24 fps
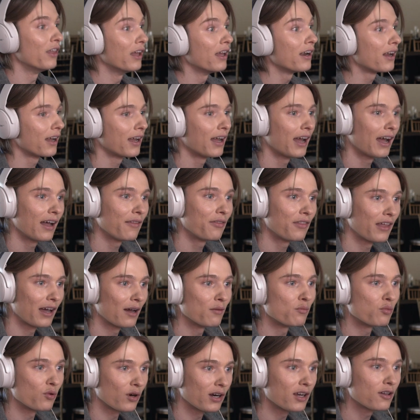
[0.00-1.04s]
Then I had
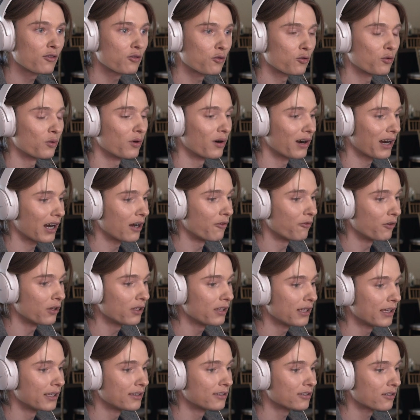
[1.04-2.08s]
that breakthrough where I
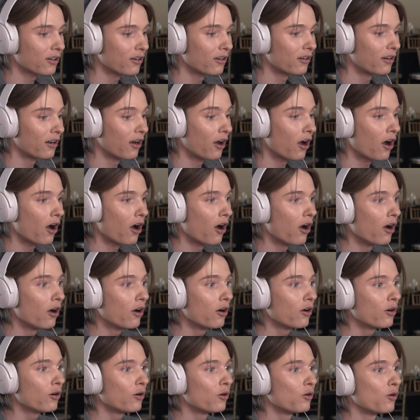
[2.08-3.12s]
realized,
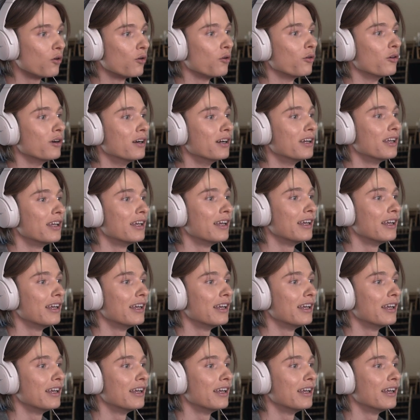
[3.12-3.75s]
oh,